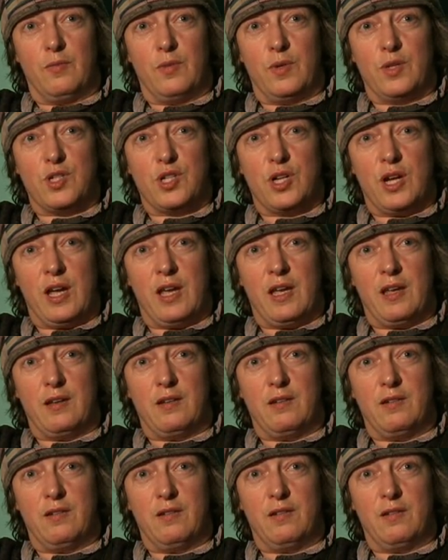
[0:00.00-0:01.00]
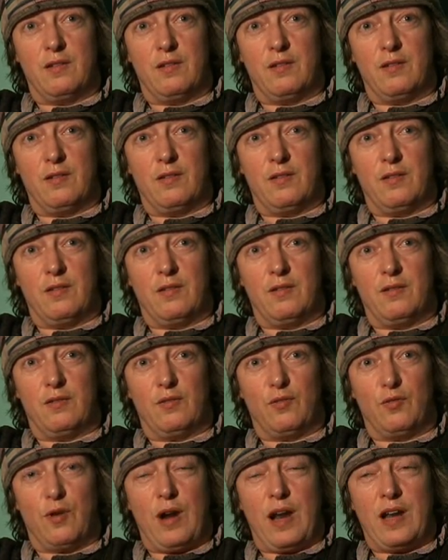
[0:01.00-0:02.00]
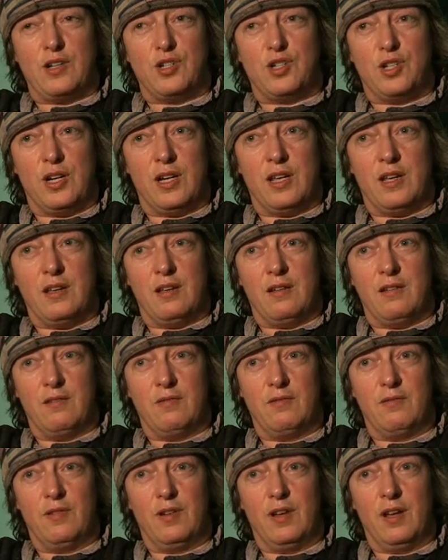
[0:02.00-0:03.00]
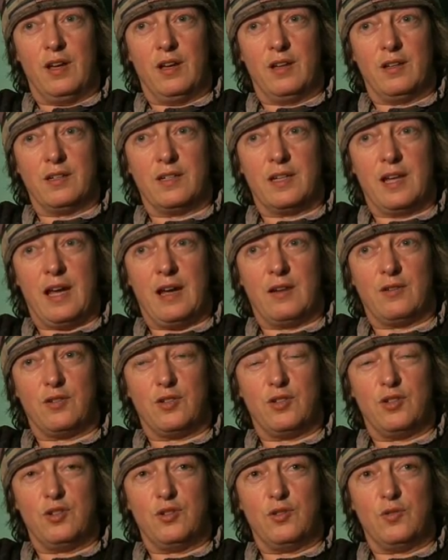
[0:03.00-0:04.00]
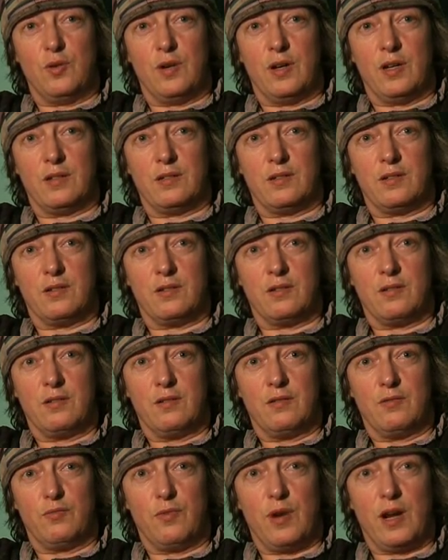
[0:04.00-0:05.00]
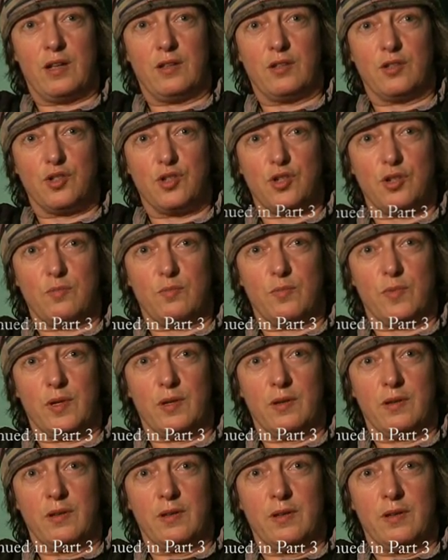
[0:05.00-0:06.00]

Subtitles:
which I had gradually learned how to do at Wrecclesham.